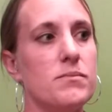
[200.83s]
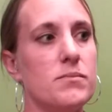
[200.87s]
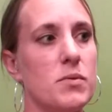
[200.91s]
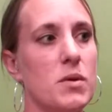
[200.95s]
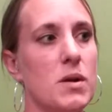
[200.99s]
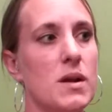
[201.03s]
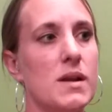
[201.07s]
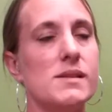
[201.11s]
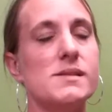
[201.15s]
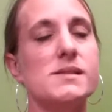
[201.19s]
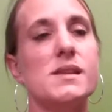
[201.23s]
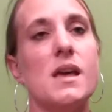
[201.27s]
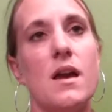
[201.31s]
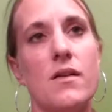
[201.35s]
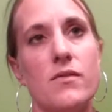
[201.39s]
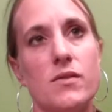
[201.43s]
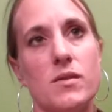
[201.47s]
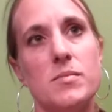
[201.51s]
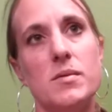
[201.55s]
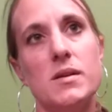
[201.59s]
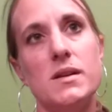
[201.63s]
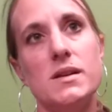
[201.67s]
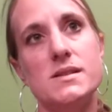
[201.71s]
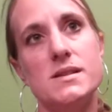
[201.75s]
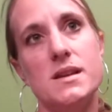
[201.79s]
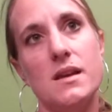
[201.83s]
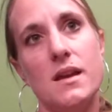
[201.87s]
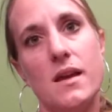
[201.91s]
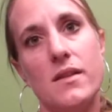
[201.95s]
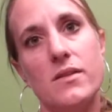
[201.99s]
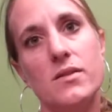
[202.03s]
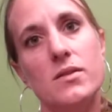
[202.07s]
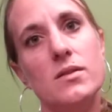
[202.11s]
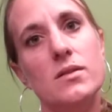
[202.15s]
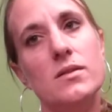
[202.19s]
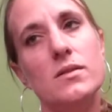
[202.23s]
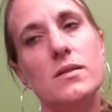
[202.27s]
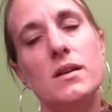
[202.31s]
brings everybody
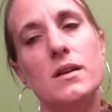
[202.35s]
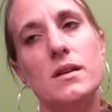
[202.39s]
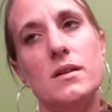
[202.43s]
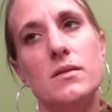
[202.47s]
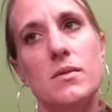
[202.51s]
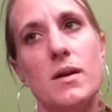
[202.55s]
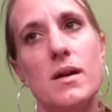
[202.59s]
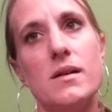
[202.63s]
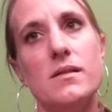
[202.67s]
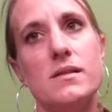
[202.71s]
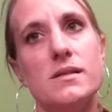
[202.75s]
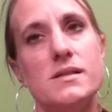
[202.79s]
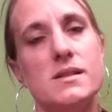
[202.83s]
together and around